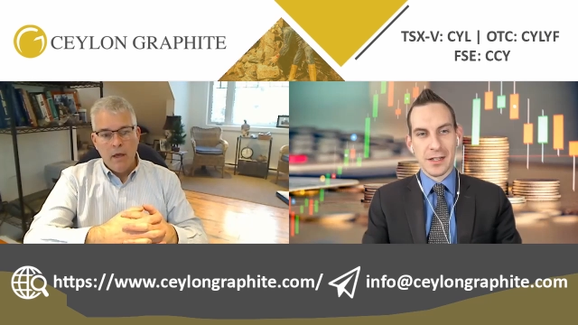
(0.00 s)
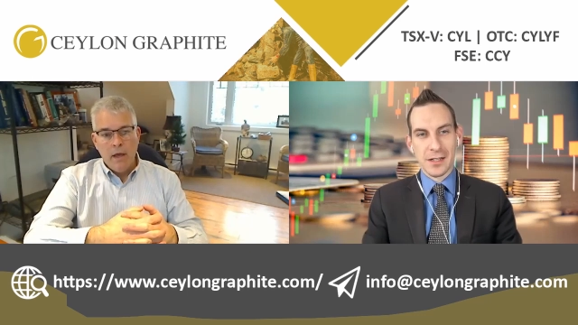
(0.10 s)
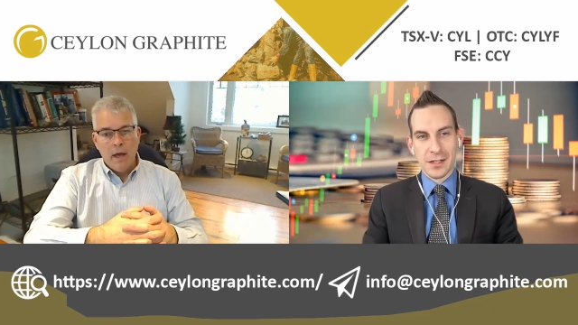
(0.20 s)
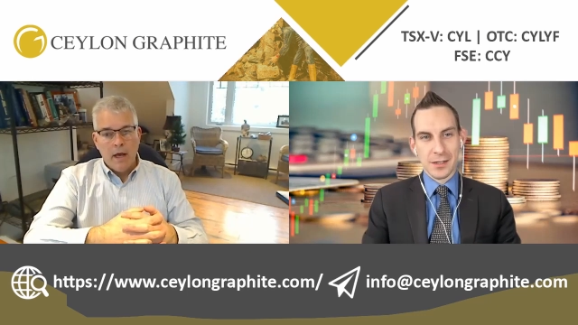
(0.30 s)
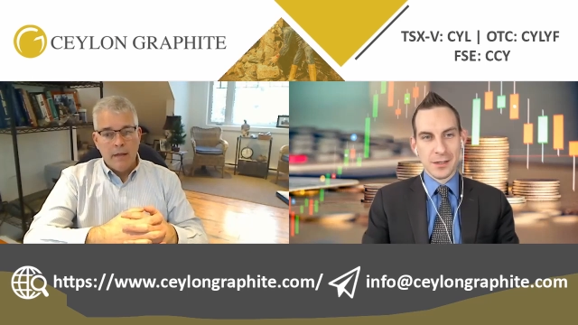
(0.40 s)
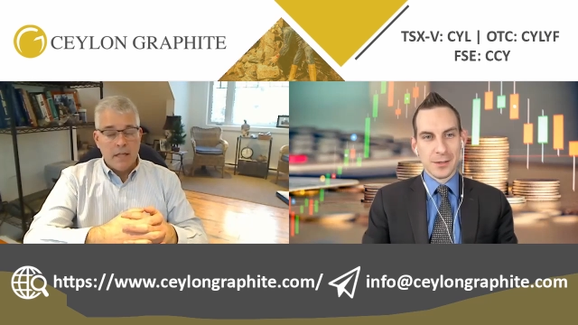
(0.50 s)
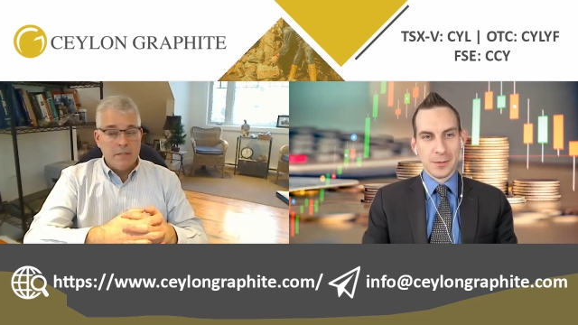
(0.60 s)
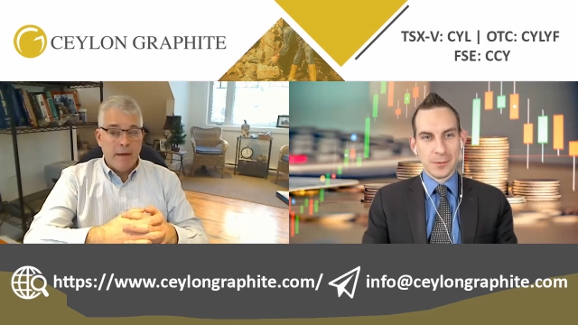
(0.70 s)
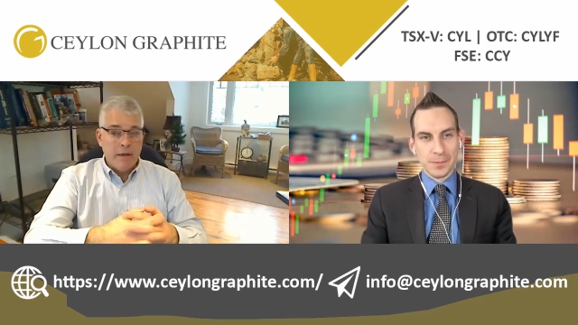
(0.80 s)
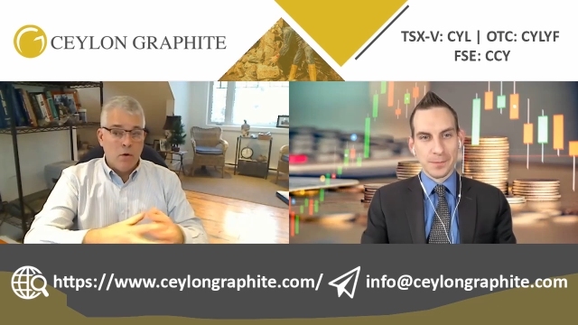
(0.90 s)
Speaker 1: uh, that's
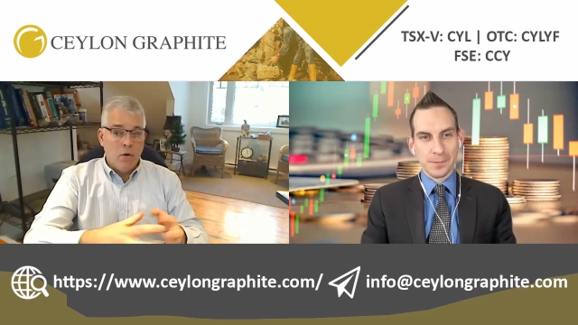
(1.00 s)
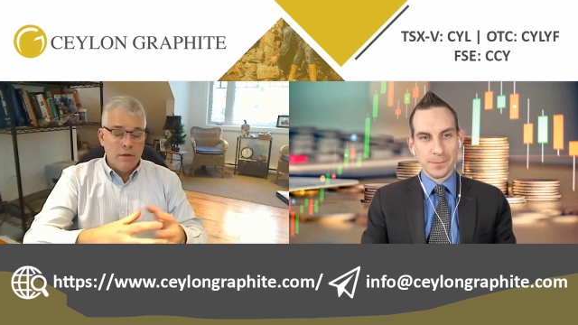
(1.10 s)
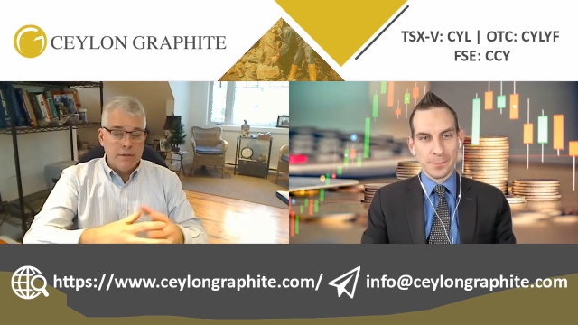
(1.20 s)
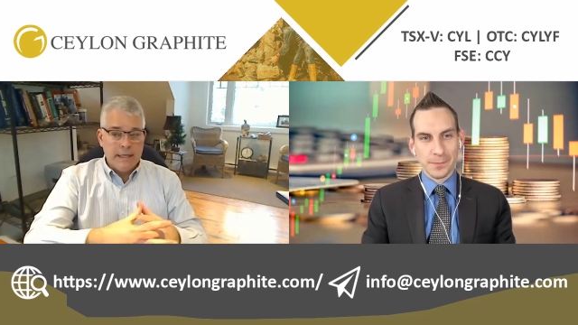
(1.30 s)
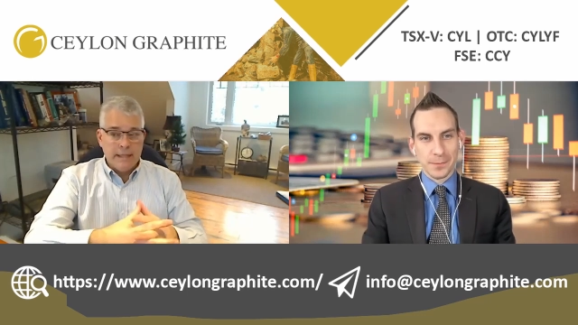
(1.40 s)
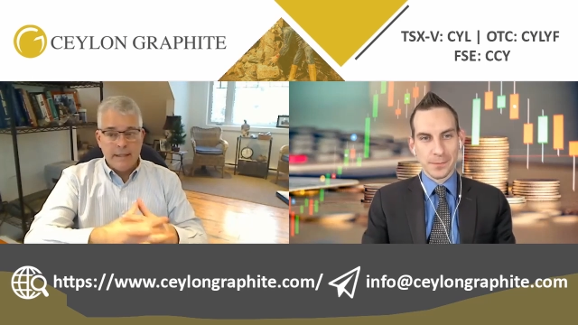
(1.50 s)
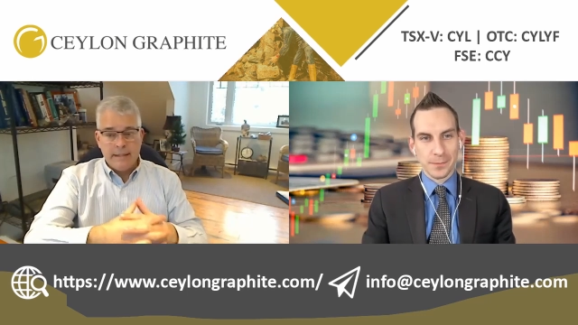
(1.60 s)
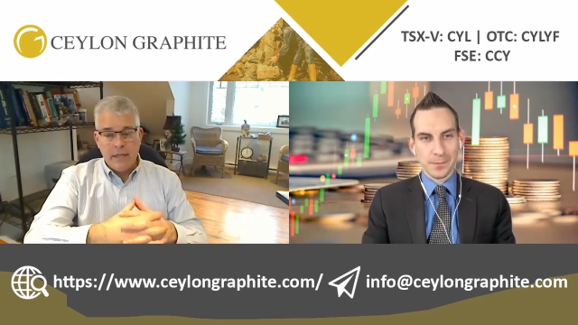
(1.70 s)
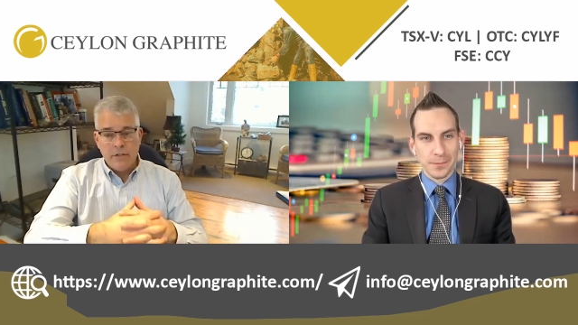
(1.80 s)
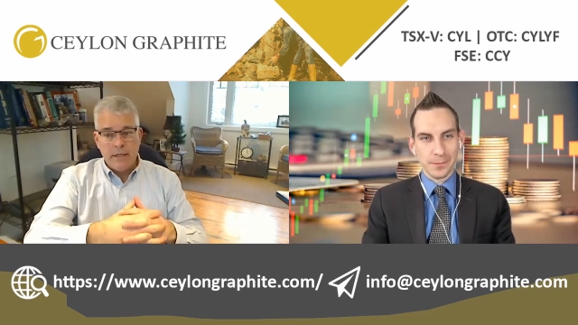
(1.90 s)
my goal is to get the
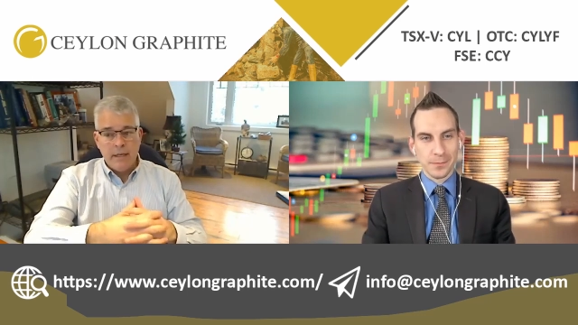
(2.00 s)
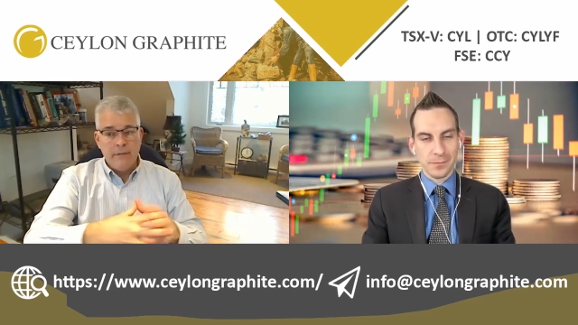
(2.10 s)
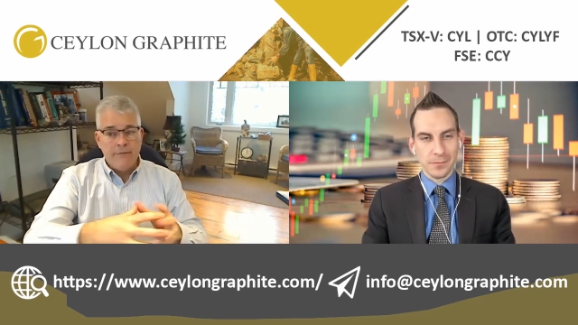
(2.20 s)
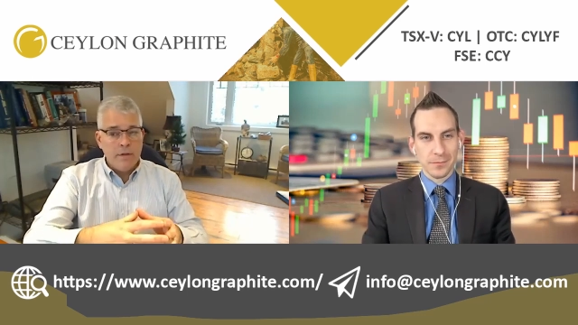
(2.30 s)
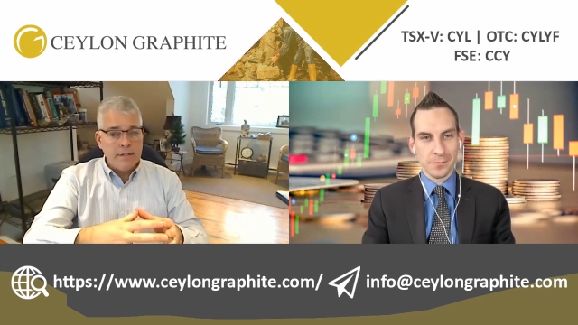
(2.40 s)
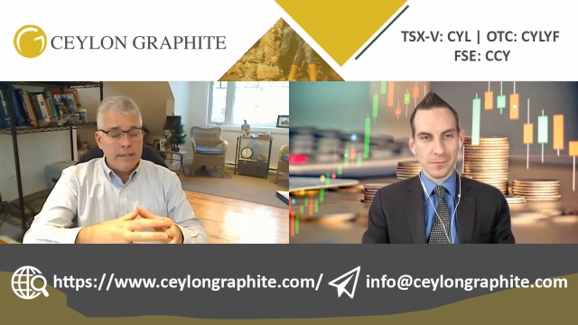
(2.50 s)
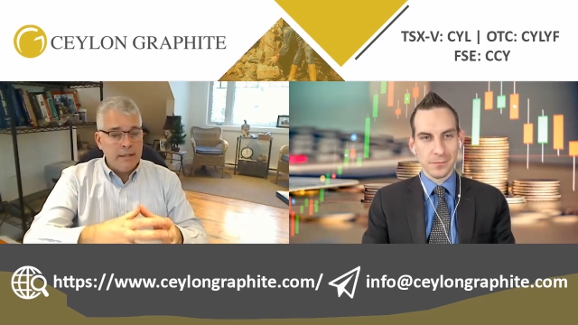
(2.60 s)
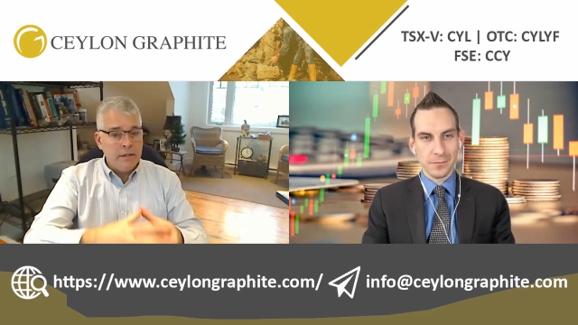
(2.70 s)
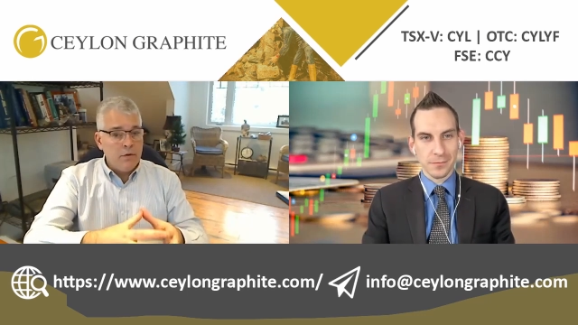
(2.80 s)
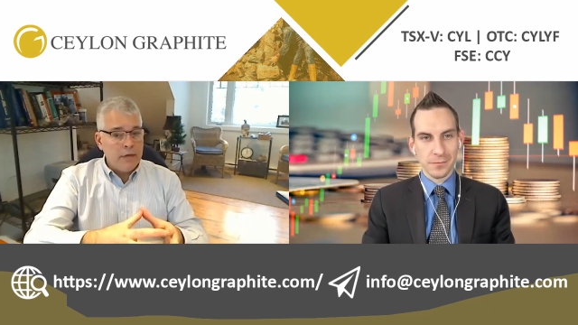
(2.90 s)
attention and focus in
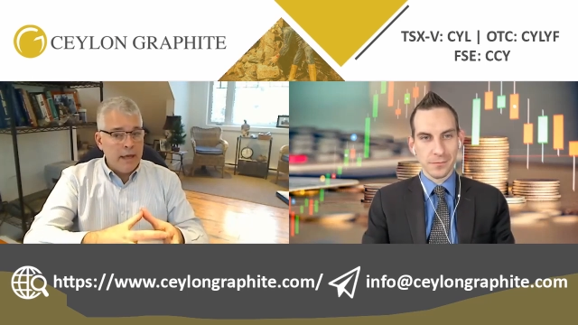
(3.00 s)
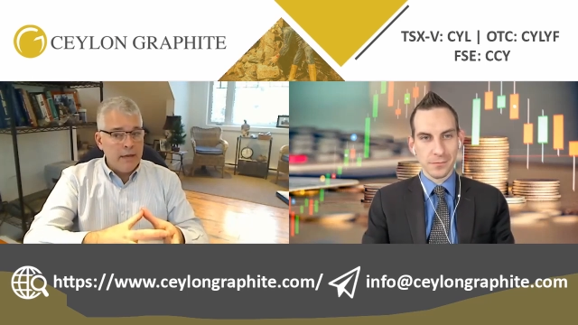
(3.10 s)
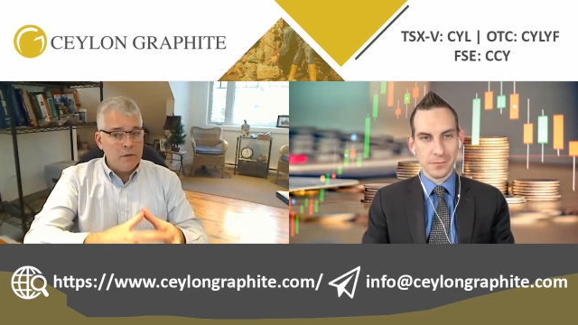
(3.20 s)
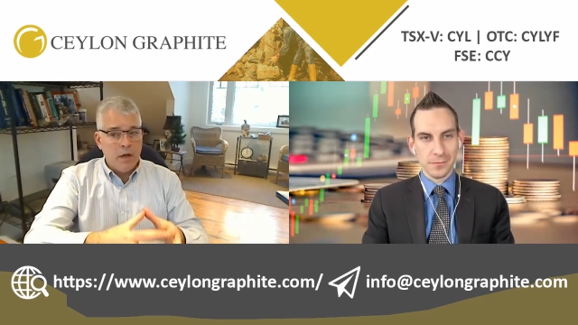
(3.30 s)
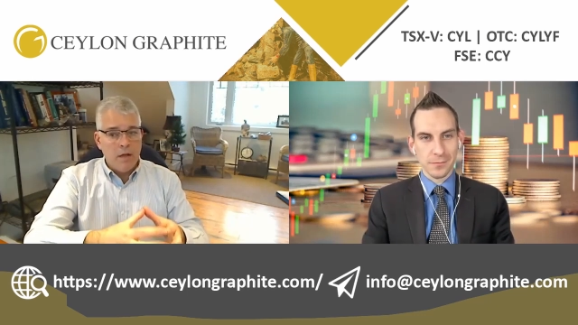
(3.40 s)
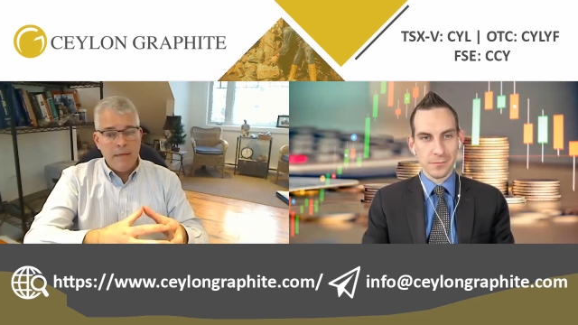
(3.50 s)
the UK as well,